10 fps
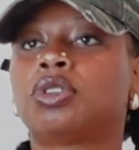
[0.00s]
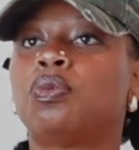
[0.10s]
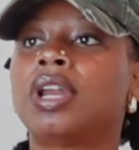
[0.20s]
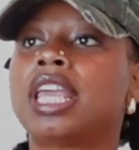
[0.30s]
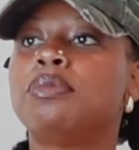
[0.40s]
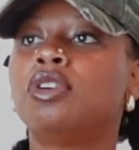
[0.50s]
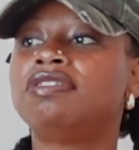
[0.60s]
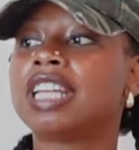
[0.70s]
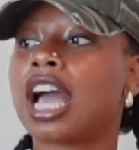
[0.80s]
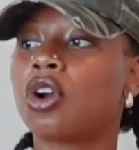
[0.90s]
when he
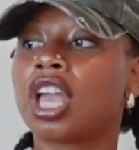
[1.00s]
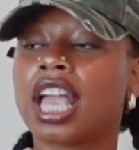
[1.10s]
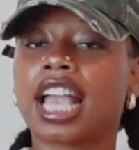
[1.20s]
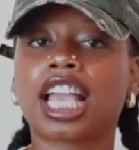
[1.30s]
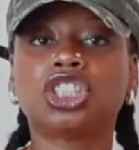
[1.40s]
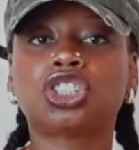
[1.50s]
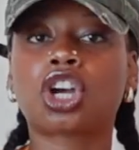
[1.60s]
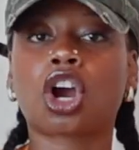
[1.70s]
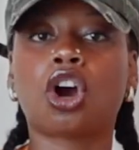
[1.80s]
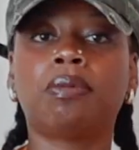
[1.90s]
moved out, he took
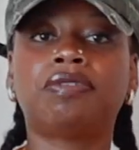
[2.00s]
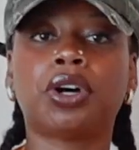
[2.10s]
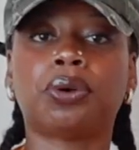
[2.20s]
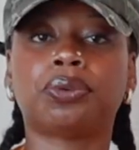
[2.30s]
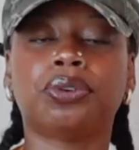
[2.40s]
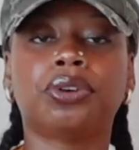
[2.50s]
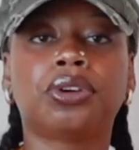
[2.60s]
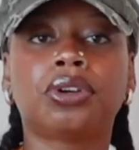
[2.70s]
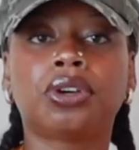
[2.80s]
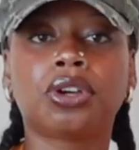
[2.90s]
our home phone.
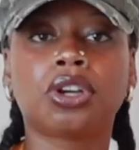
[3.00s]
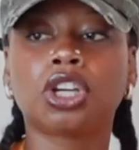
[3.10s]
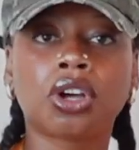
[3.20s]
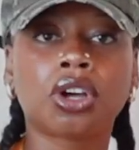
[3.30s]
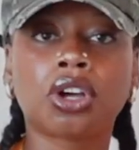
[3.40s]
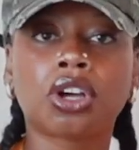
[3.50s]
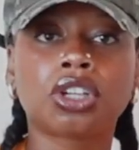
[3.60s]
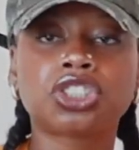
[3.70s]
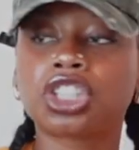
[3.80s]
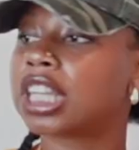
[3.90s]

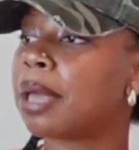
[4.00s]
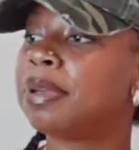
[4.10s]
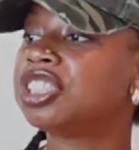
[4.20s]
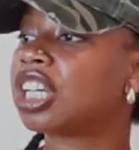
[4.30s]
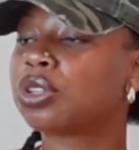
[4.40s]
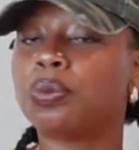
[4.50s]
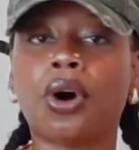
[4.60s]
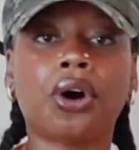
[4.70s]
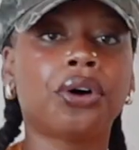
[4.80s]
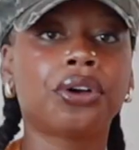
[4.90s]
Took that bitch out the
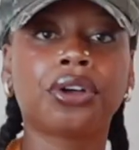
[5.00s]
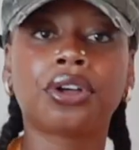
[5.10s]
wall.